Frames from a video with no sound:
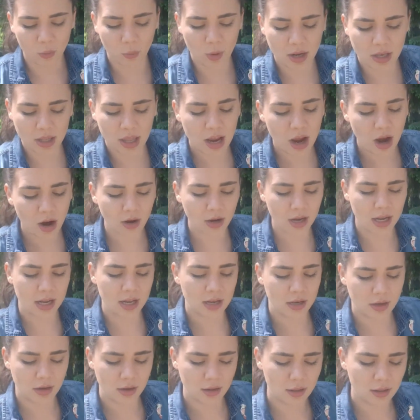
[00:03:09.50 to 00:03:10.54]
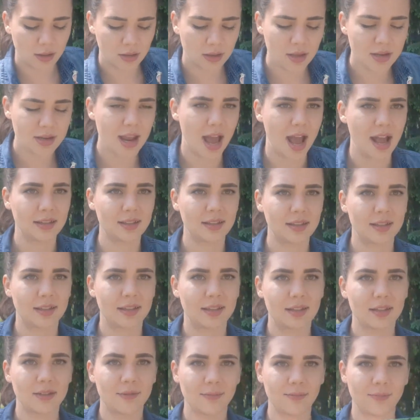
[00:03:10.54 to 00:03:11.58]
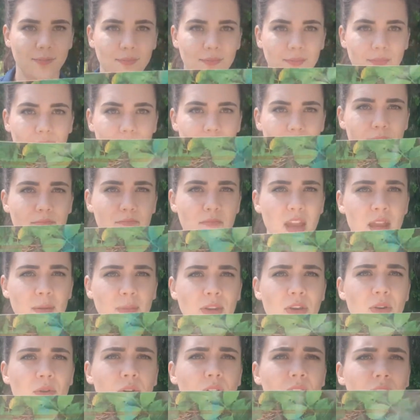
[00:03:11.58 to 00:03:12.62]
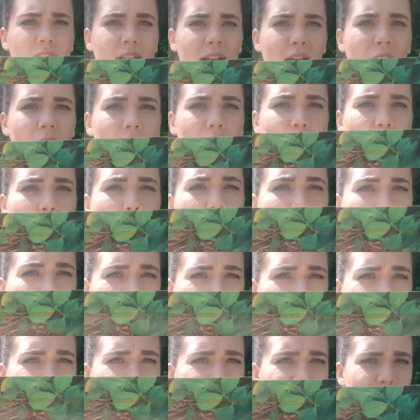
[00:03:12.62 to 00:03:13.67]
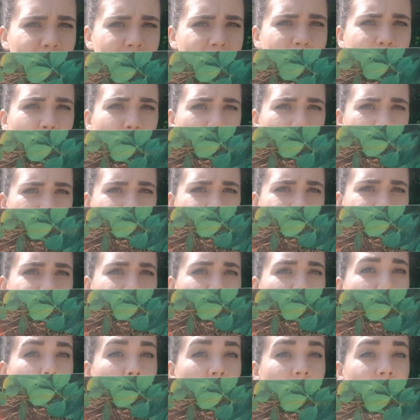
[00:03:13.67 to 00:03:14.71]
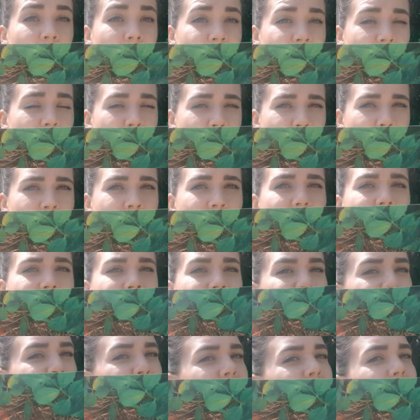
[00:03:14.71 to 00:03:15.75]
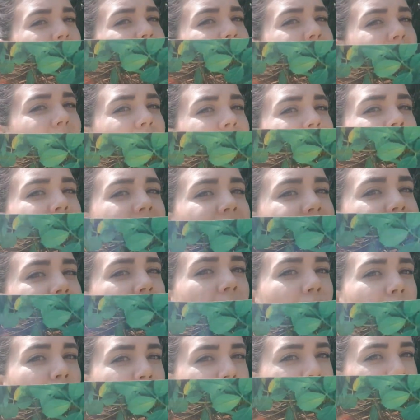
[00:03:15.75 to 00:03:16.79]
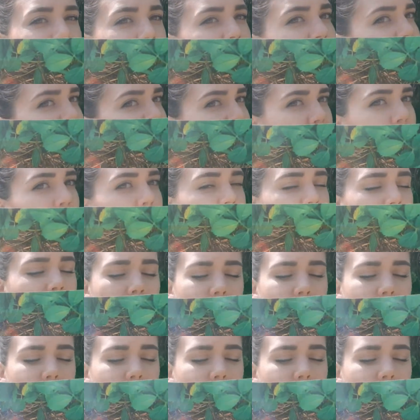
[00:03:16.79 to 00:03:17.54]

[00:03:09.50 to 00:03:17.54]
when they are in the nest, maybe you could tell why it might be important for one of them to be a little less colorful than the other.